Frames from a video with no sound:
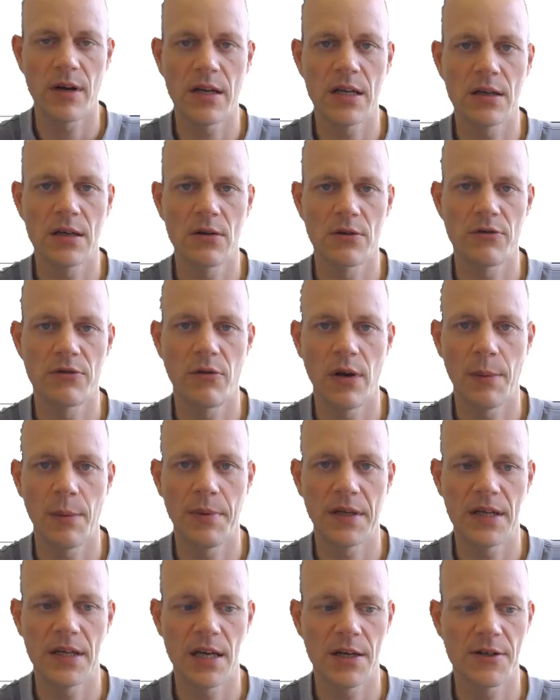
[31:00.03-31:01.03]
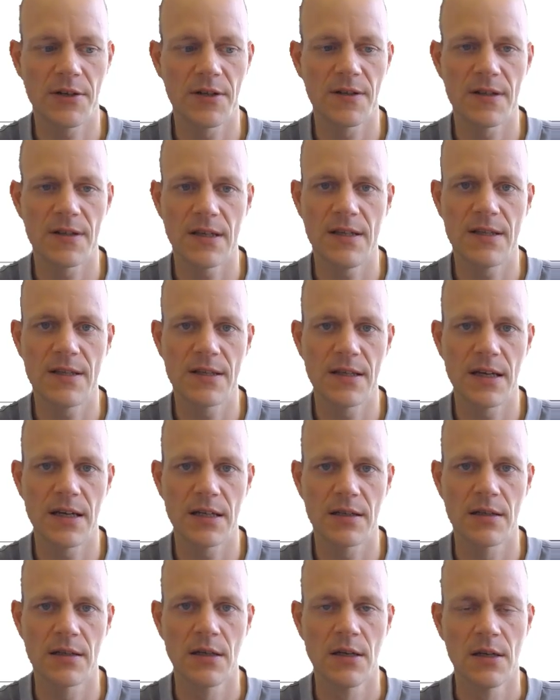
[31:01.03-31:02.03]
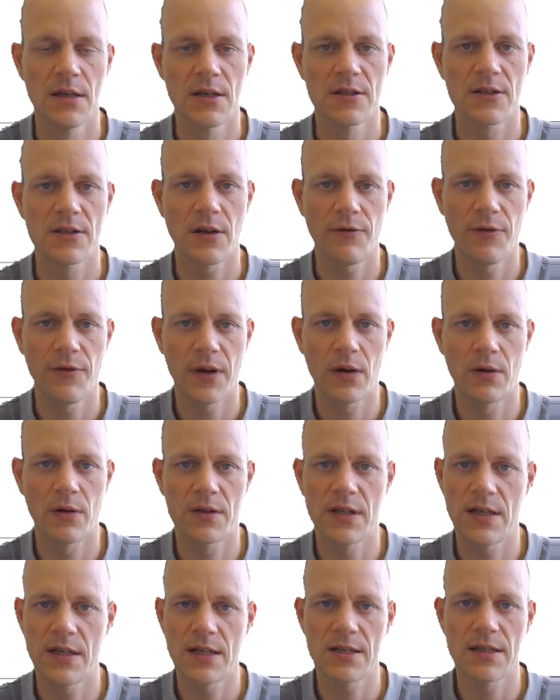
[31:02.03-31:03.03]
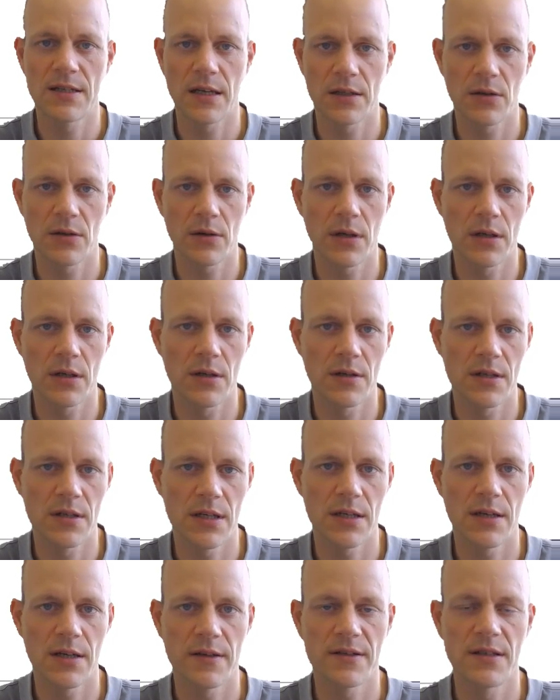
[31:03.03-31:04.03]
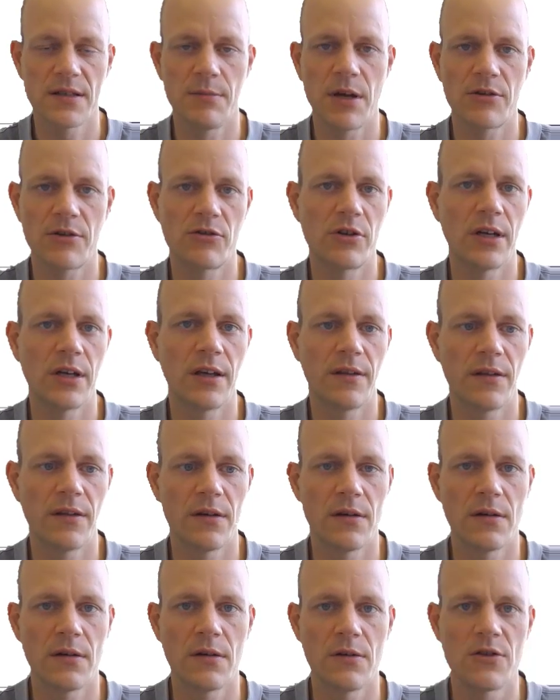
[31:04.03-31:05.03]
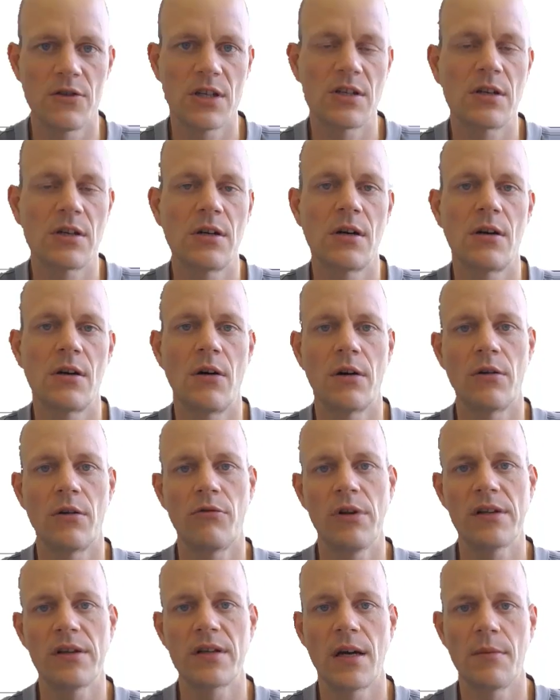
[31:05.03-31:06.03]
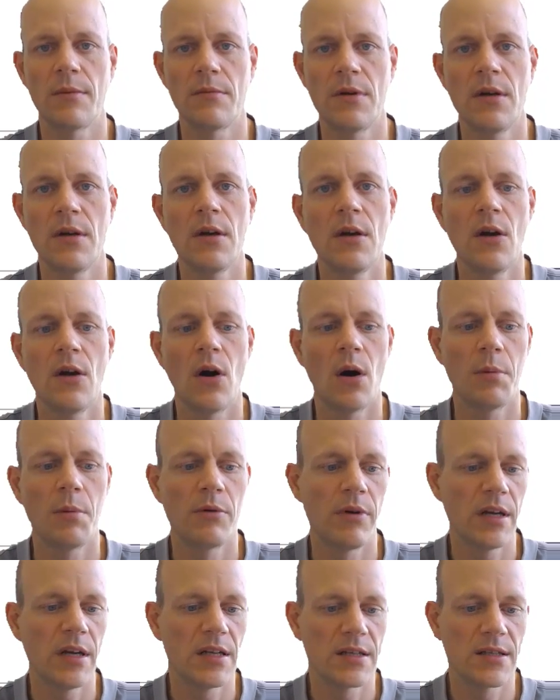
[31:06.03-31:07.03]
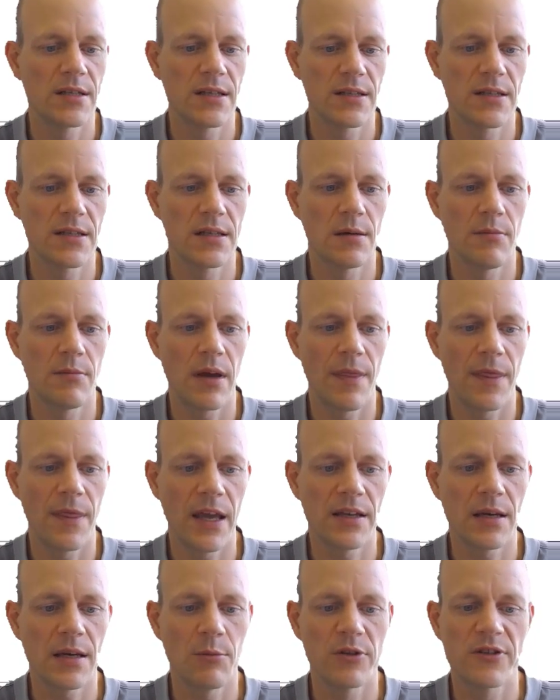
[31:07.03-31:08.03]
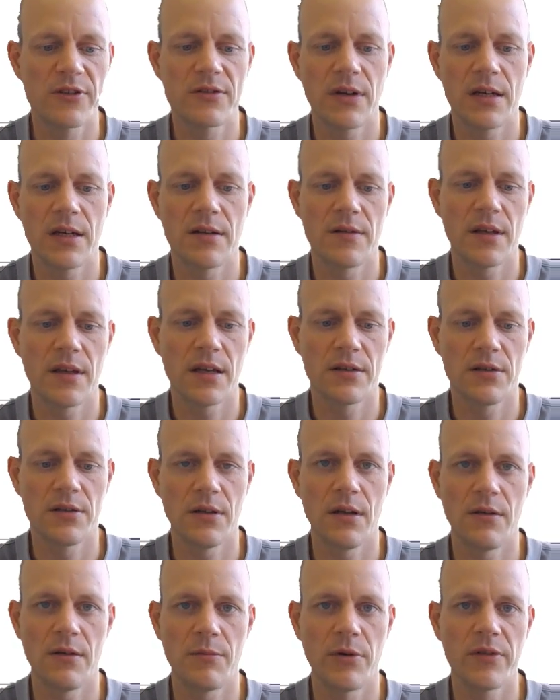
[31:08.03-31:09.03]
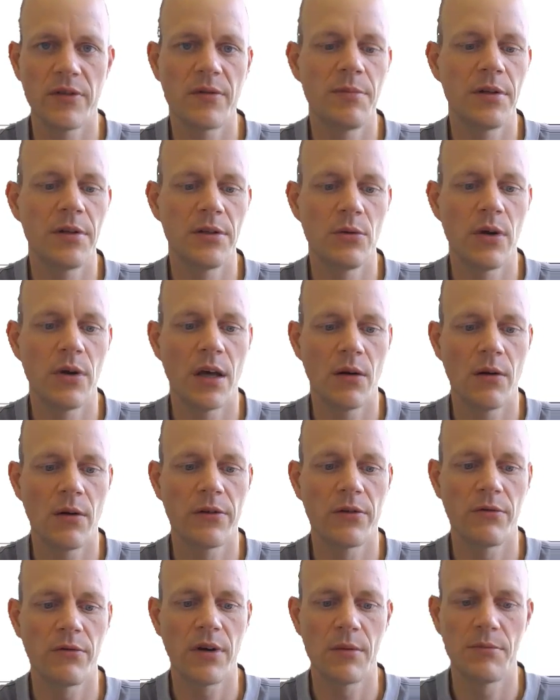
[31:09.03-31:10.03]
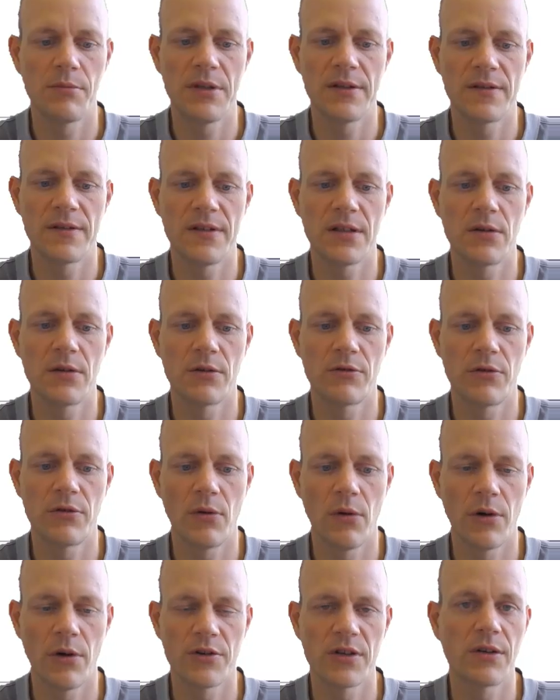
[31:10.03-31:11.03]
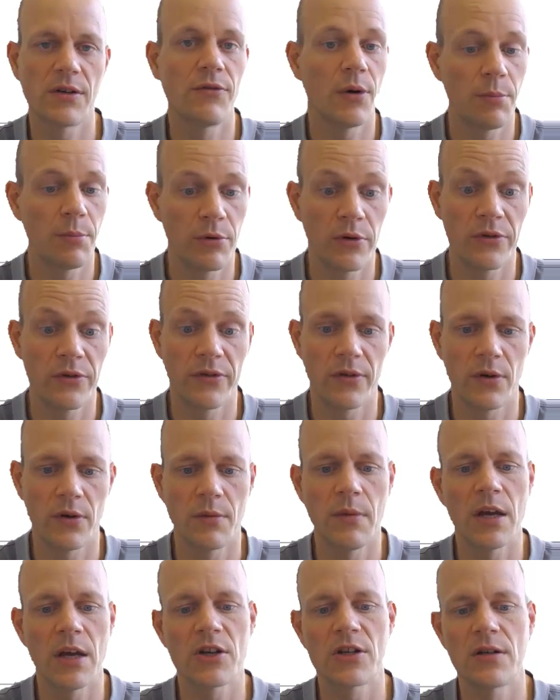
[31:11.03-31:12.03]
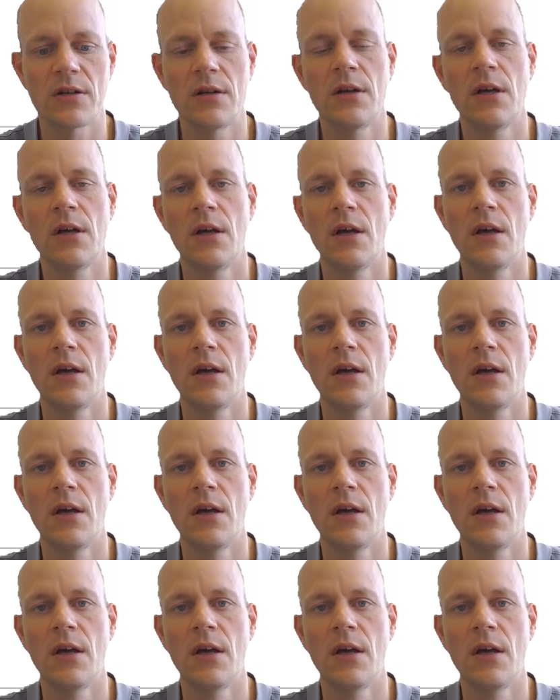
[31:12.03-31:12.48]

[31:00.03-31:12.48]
running control applications inside software containers, like Docker containers, measuring the jitter on a real-time operating system, and they demonstrated that in principle you can also run PLC control logic for process automation